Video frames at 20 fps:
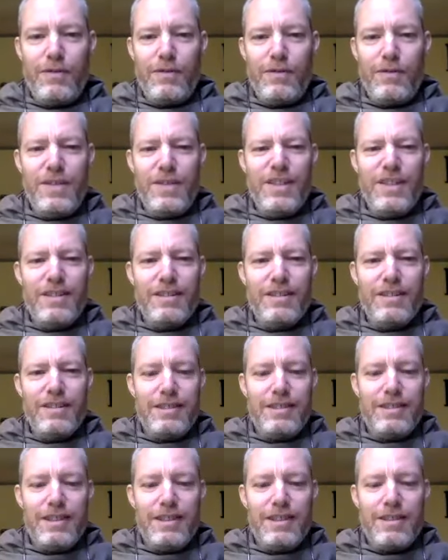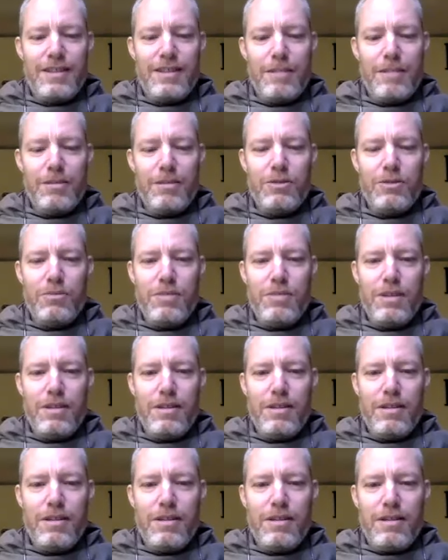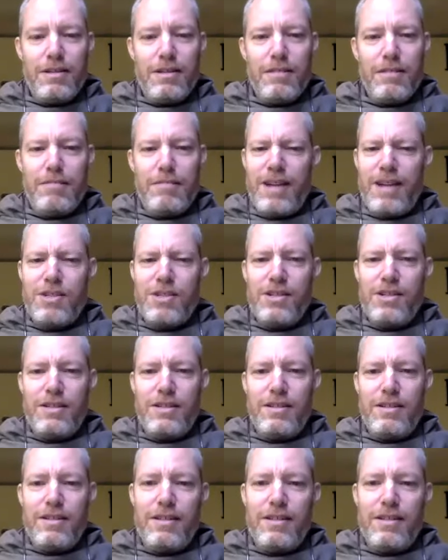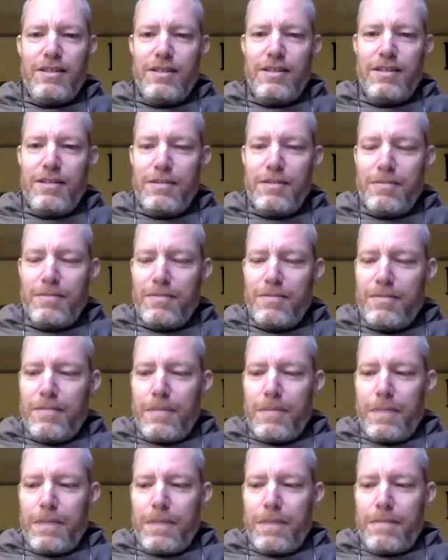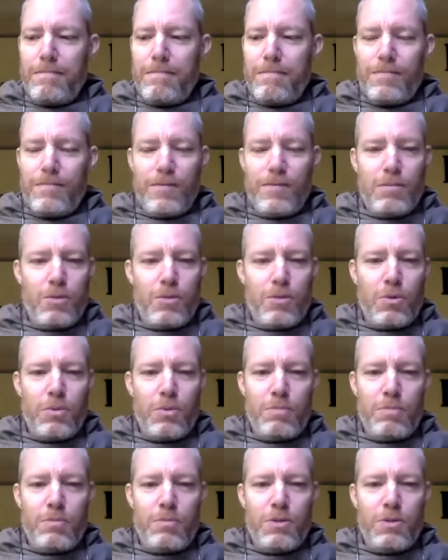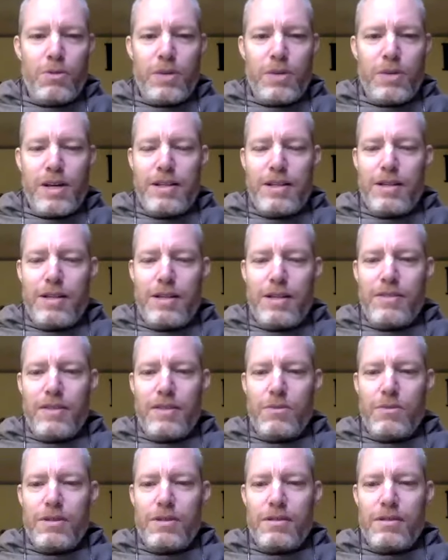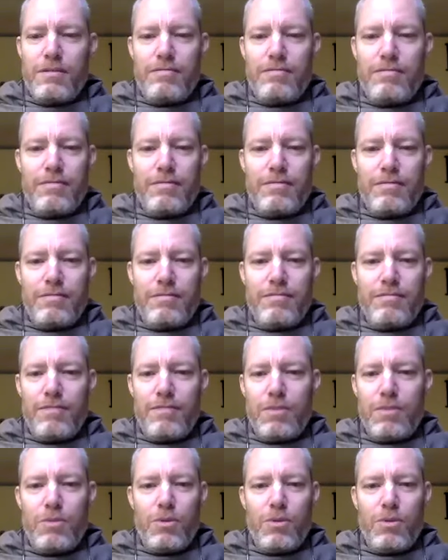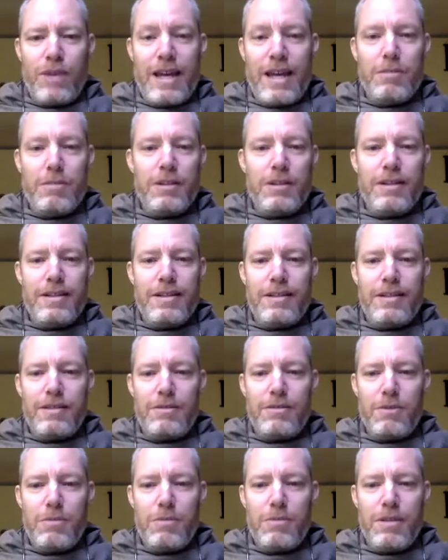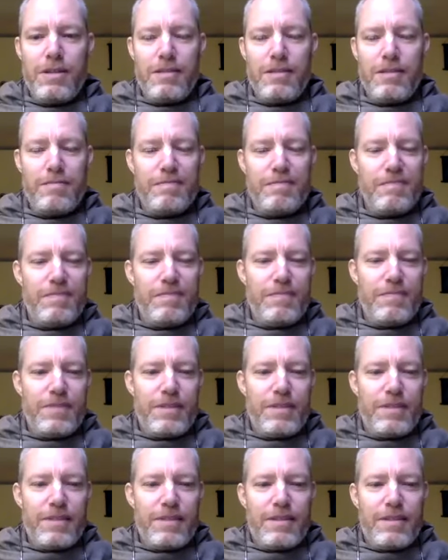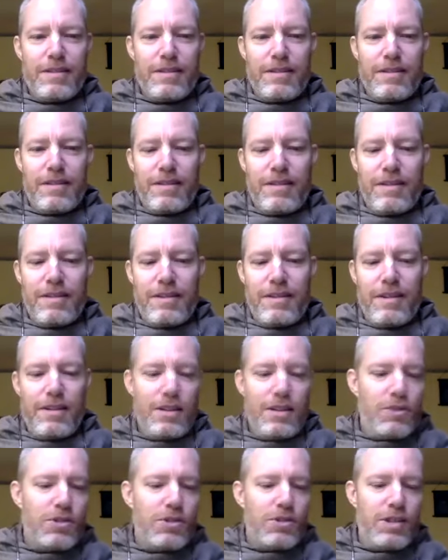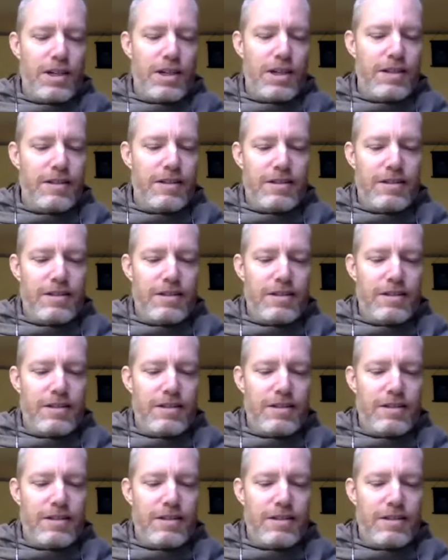feel, less able to be compassionate. The more we identify with it, the more animal-like we become. And on the other side,